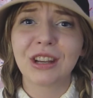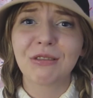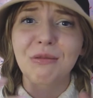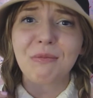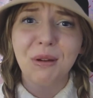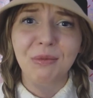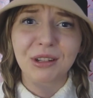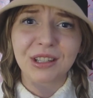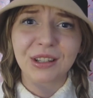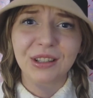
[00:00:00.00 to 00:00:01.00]
and remember
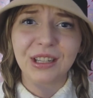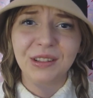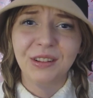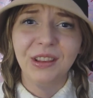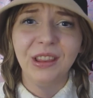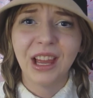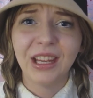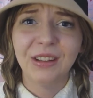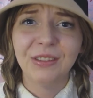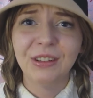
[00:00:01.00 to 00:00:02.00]
to leave a
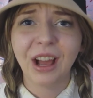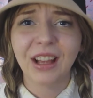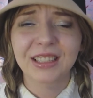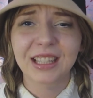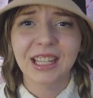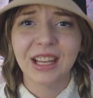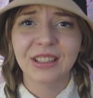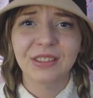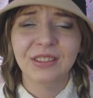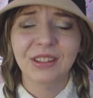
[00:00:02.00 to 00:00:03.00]
like if you got to the
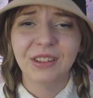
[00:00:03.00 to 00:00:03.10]
end of the